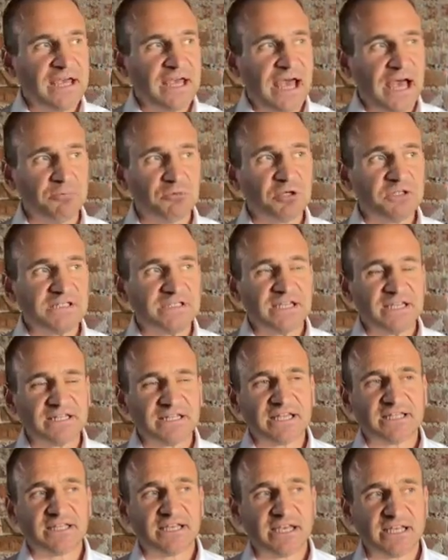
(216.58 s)
I'm not saying
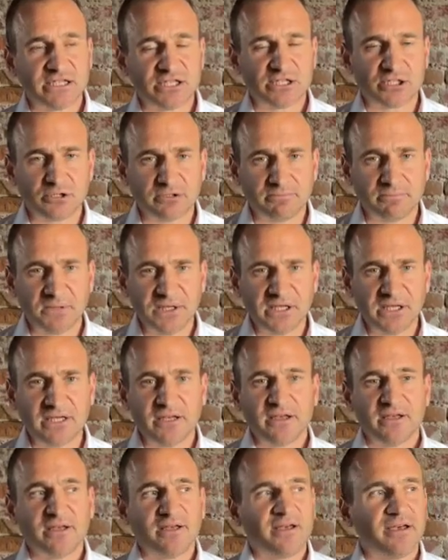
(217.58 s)
that case
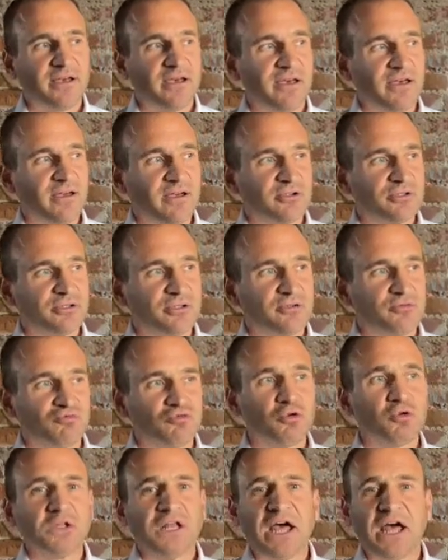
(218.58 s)
should
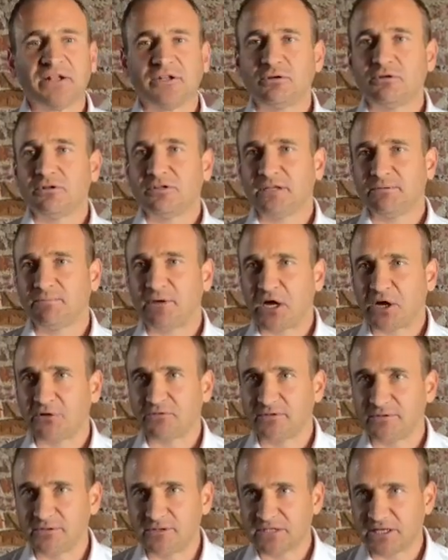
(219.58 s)
rule out calling
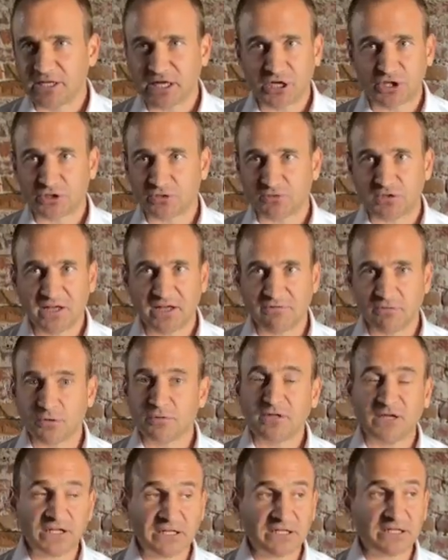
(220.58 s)
powers at national
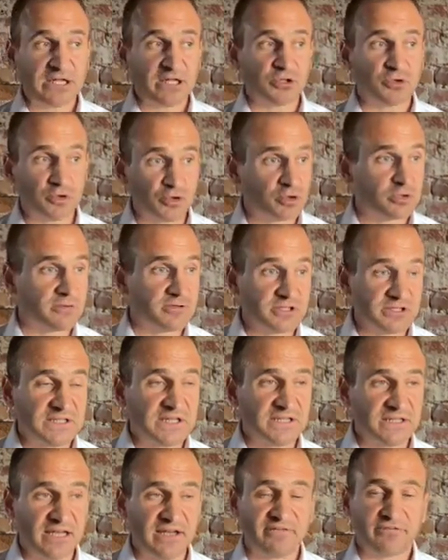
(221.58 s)
level. I think that's a choice
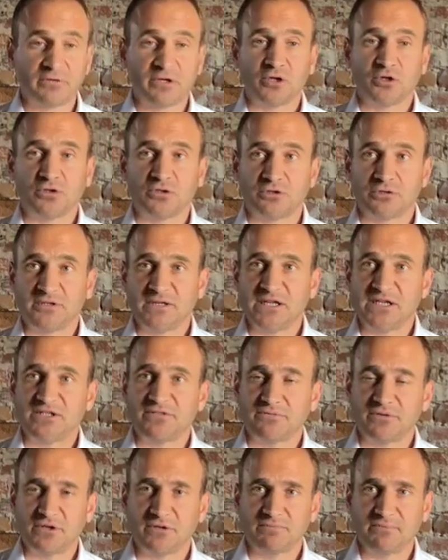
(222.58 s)
that every country is
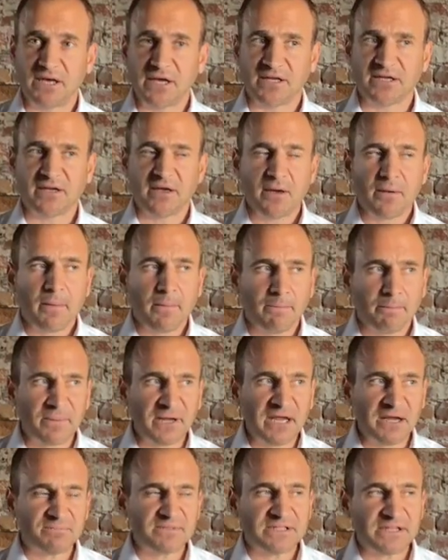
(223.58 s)
free to make.
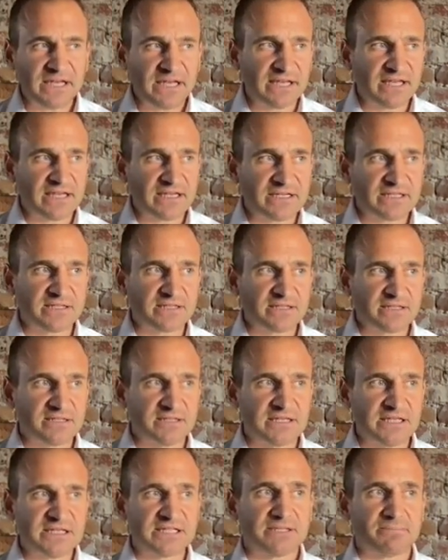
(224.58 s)
But I'm saying is
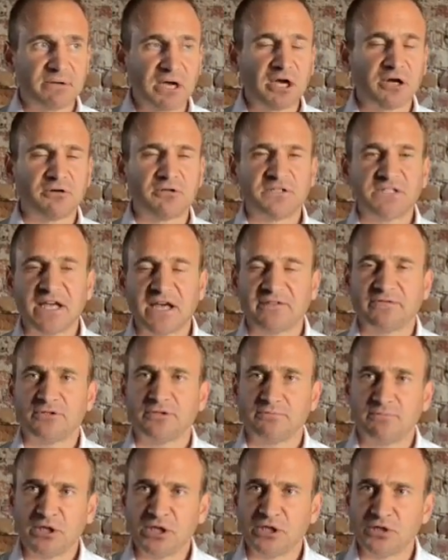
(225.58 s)
these powers have
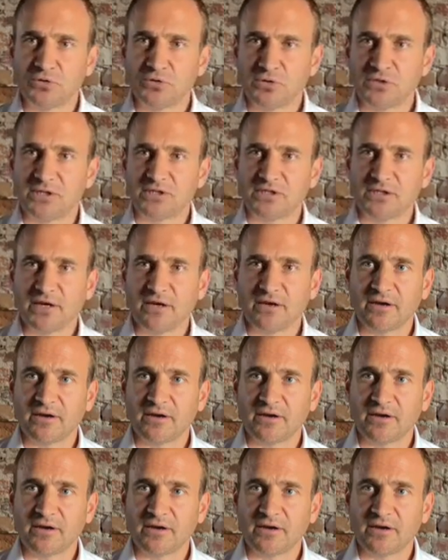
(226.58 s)
to be used